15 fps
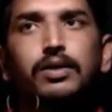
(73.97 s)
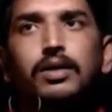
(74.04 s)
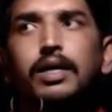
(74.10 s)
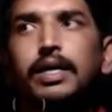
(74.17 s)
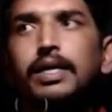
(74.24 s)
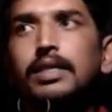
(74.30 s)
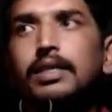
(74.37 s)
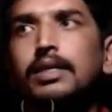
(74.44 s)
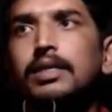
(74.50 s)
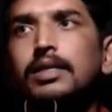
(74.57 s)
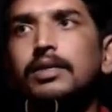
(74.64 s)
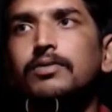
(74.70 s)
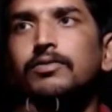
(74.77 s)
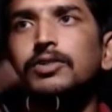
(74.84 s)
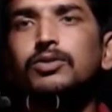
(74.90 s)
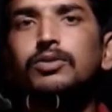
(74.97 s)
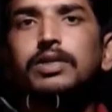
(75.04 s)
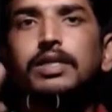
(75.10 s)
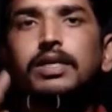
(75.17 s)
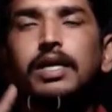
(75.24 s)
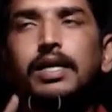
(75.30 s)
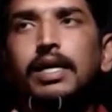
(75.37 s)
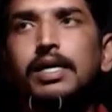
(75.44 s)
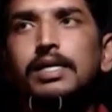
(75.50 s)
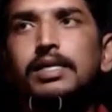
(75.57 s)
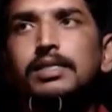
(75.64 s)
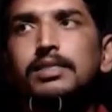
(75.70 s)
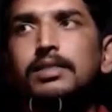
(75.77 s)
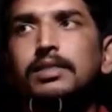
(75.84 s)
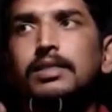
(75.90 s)
In that we should
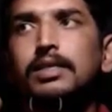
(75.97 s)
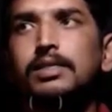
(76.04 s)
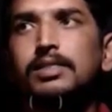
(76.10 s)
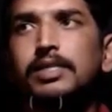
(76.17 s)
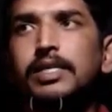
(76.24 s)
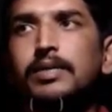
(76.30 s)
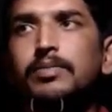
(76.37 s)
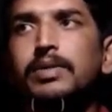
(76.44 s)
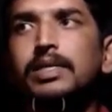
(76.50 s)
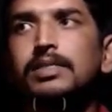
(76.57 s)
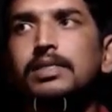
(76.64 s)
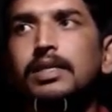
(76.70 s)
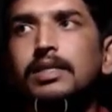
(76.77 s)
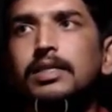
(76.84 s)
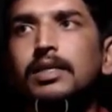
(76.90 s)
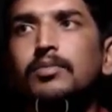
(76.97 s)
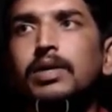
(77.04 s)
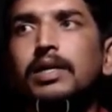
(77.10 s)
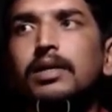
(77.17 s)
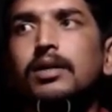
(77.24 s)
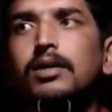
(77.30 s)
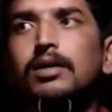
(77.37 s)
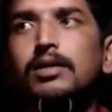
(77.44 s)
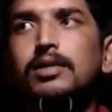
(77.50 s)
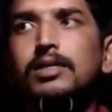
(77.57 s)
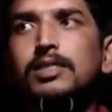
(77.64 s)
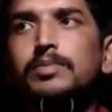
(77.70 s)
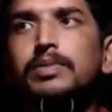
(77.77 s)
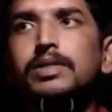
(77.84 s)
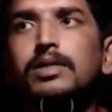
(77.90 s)
recognize the statement is nothing but
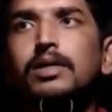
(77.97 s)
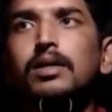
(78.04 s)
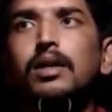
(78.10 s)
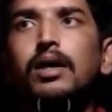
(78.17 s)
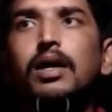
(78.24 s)
hospital